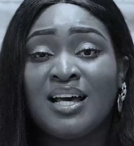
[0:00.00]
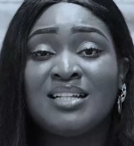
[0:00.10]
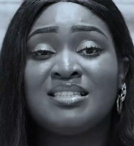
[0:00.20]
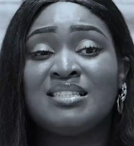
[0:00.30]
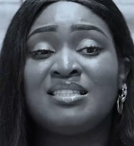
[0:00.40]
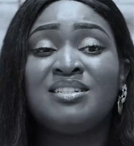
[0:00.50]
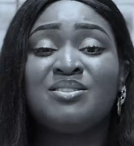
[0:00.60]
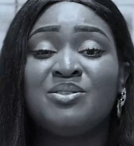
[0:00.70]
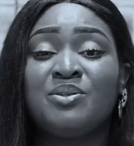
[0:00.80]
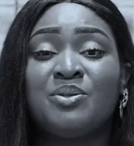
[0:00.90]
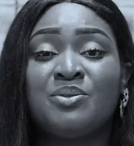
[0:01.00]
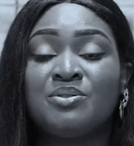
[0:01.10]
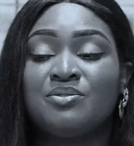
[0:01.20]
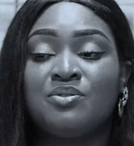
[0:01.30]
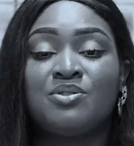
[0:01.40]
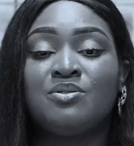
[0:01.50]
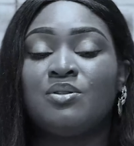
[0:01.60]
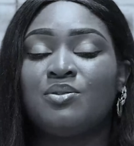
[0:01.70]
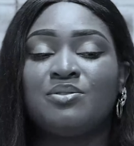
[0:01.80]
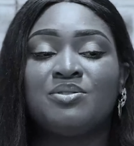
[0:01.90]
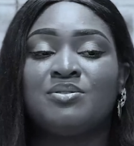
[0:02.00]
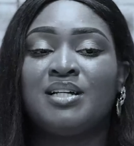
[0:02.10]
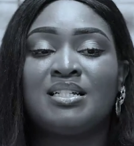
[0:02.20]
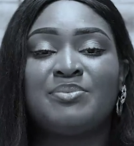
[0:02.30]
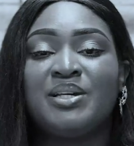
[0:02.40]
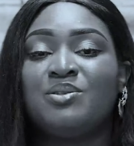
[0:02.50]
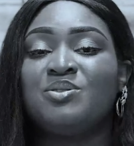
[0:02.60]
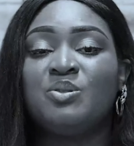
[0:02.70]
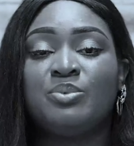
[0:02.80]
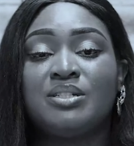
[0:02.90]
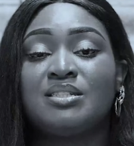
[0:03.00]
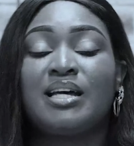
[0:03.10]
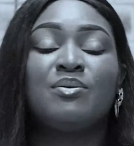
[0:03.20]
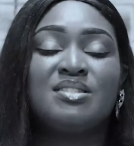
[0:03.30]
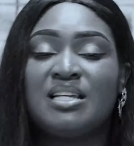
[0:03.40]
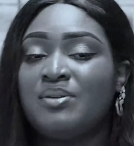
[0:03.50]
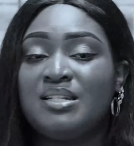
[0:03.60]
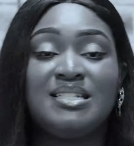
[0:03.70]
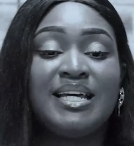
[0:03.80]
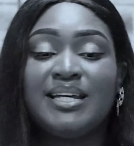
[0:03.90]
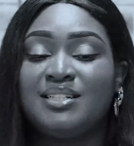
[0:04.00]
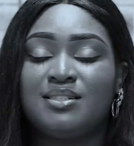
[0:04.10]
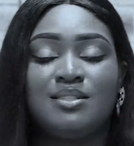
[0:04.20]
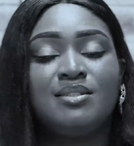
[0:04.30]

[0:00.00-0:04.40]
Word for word: And to stick to your goals for so long, you know, that's my go to person. I was when he died.